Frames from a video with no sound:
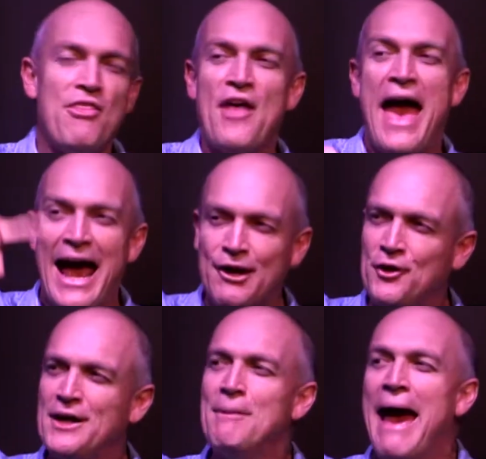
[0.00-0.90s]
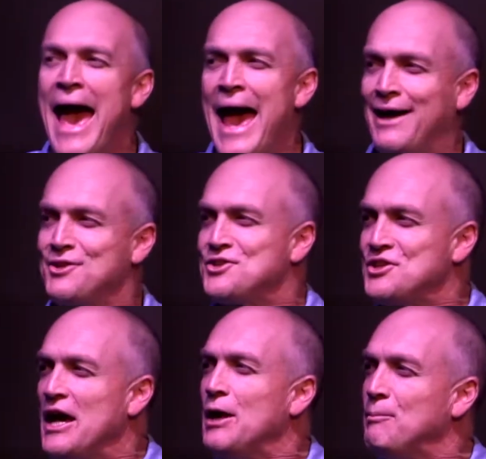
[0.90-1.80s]
The acronym
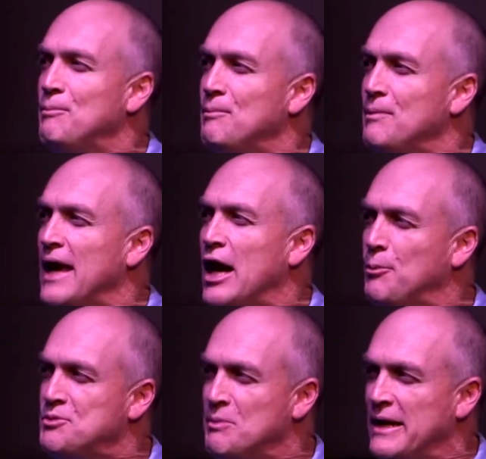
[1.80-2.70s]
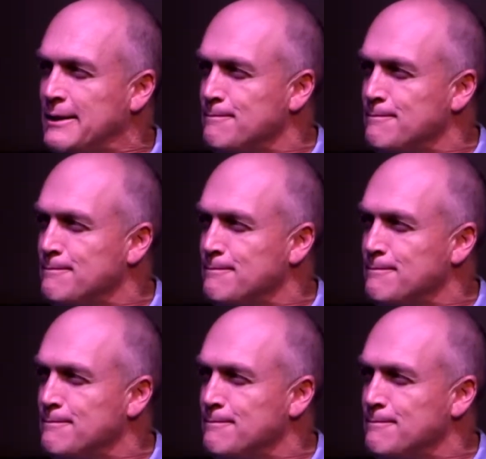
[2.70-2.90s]
ACTS helps me.